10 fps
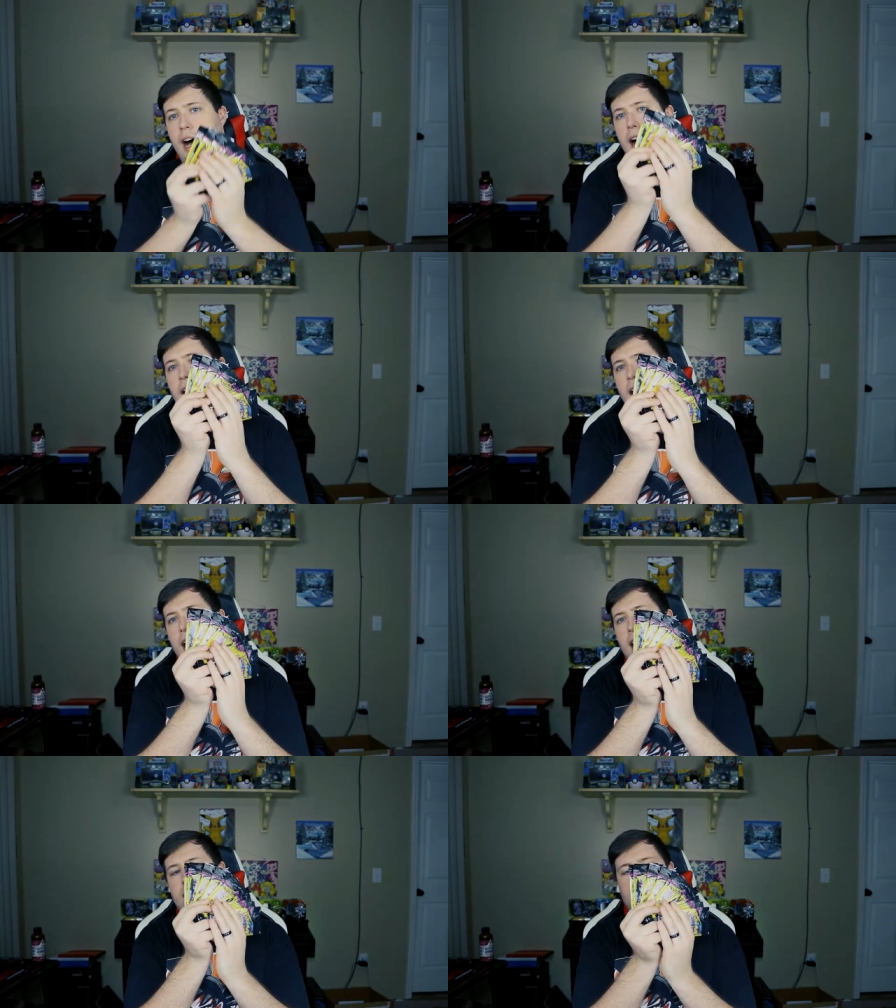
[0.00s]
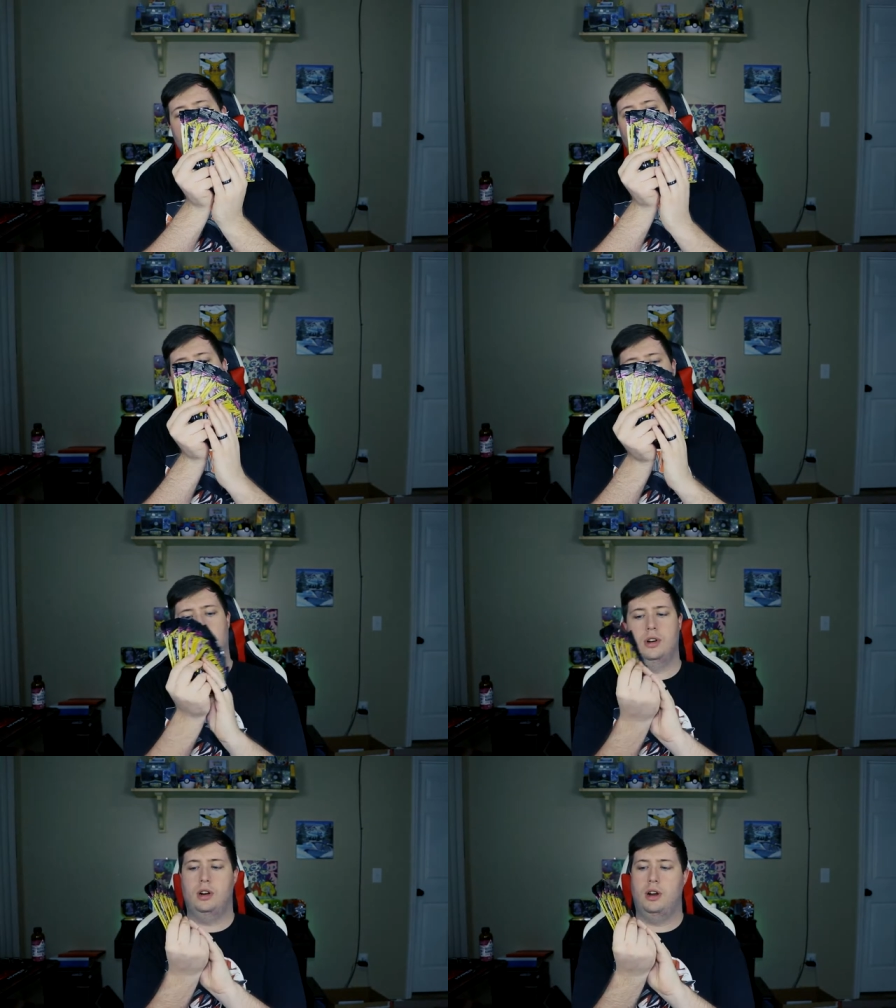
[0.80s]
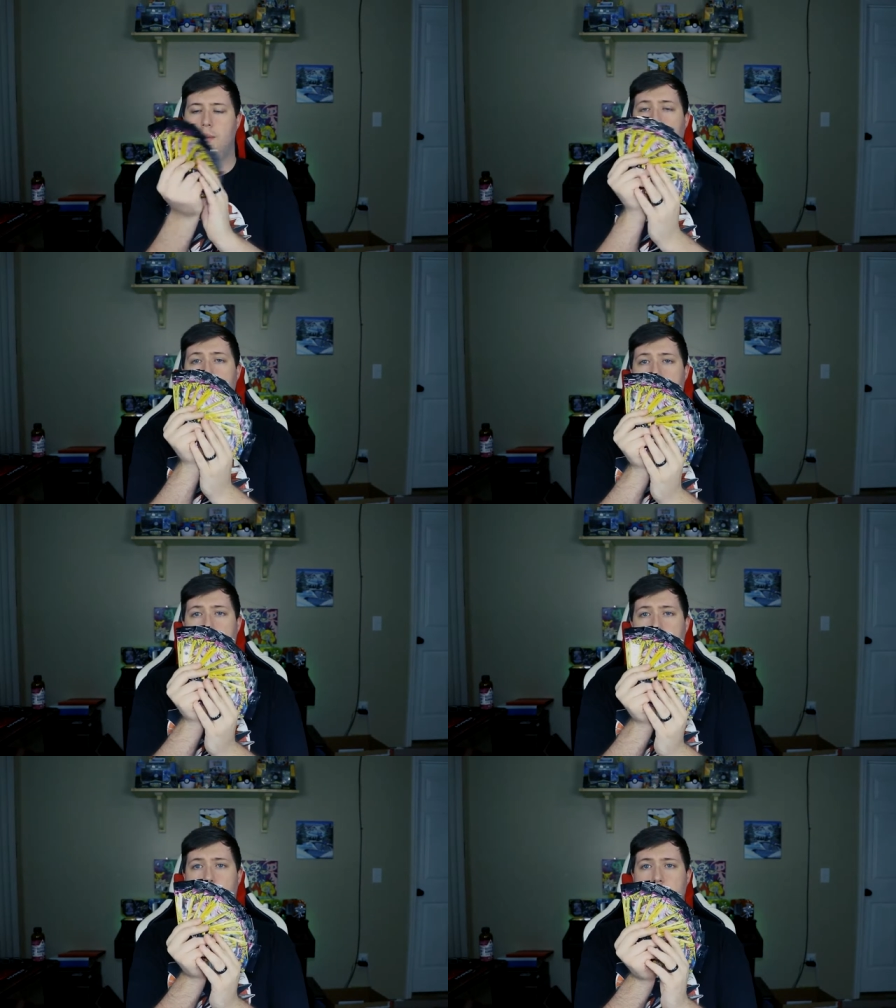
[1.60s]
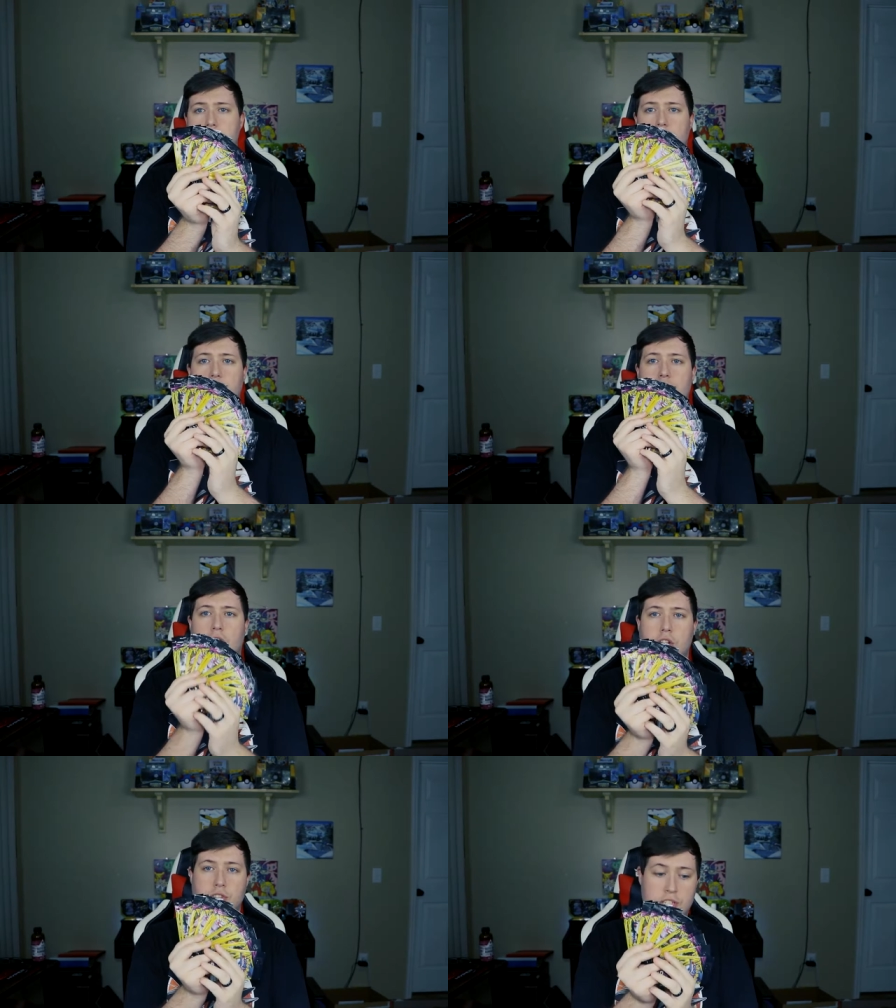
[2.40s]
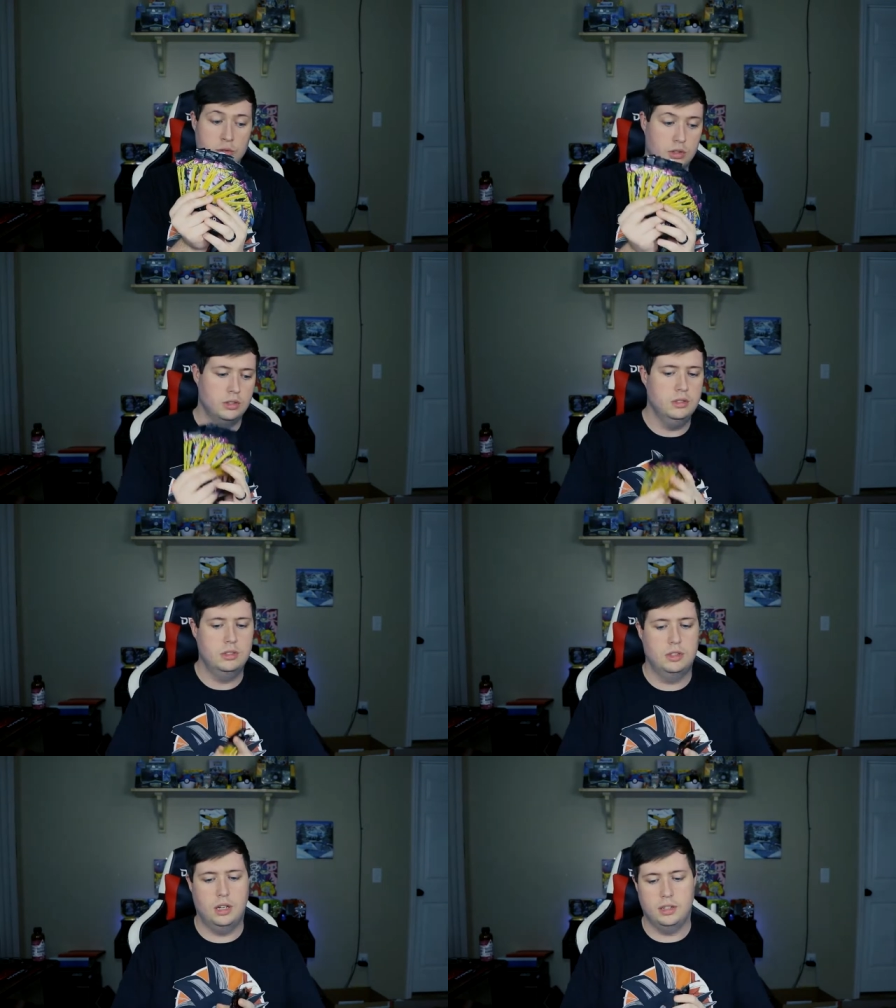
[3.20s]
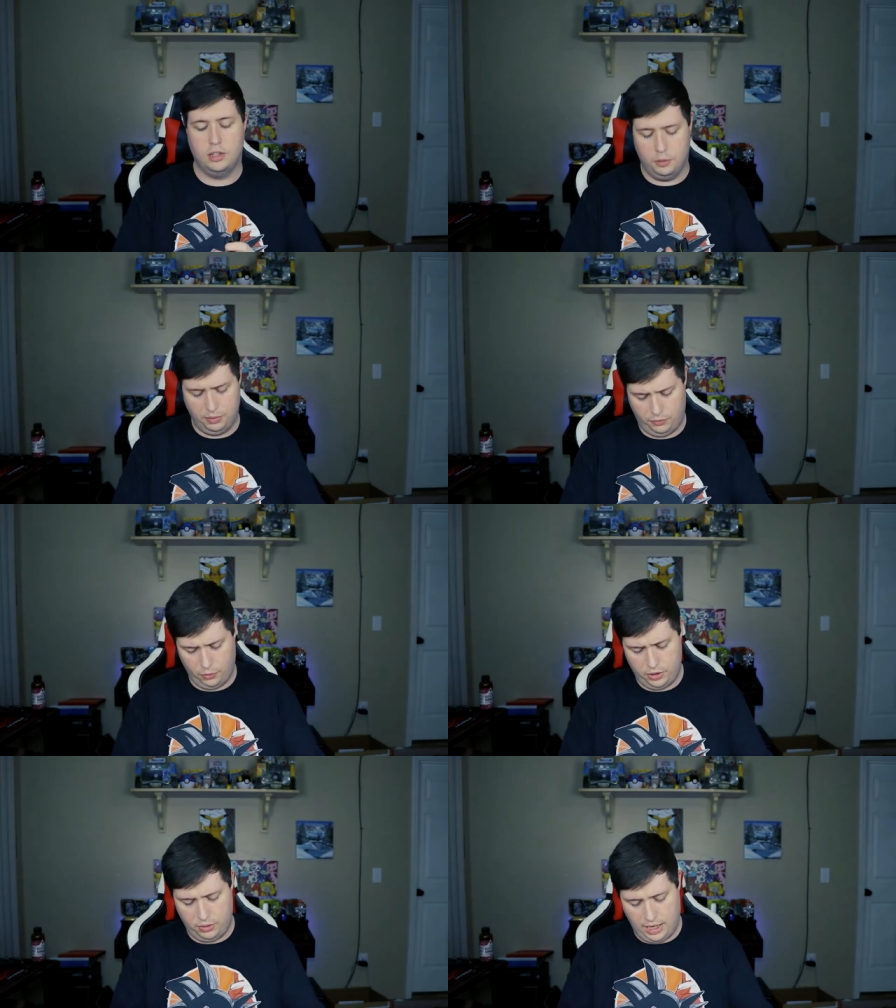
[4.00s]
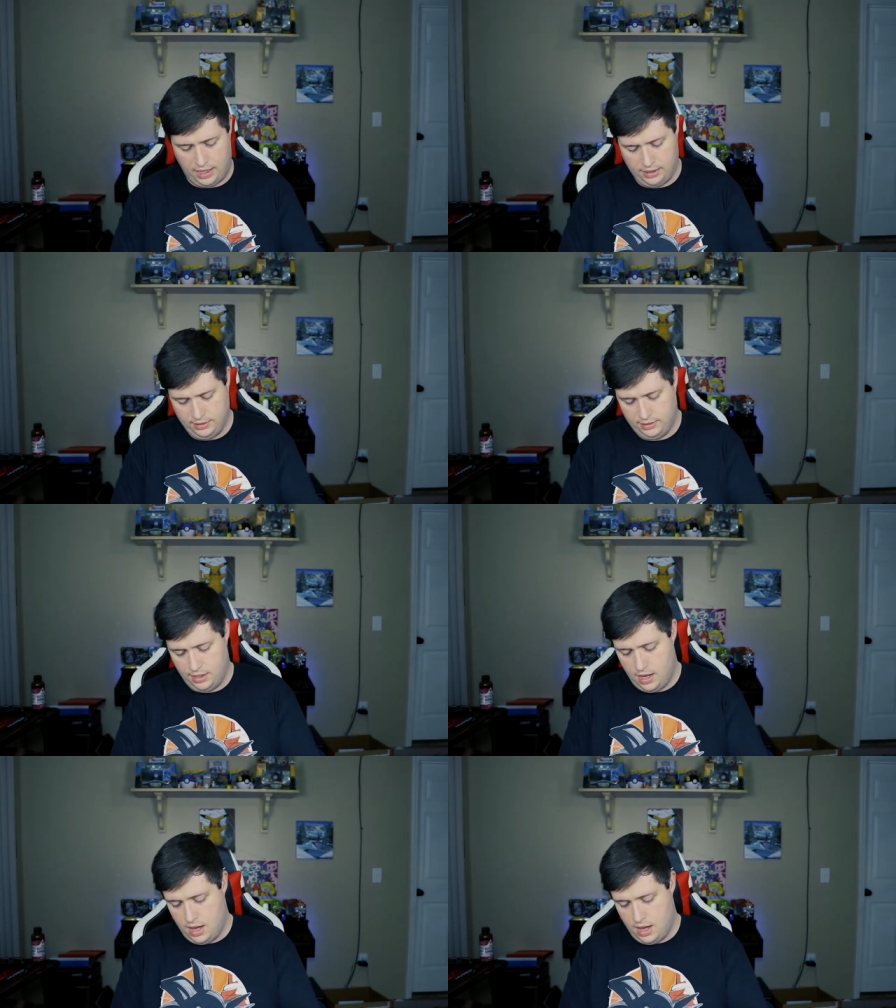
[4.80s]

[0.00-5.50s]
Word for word: I have more Pokemon cards from Dollar General uh, to open for you guys.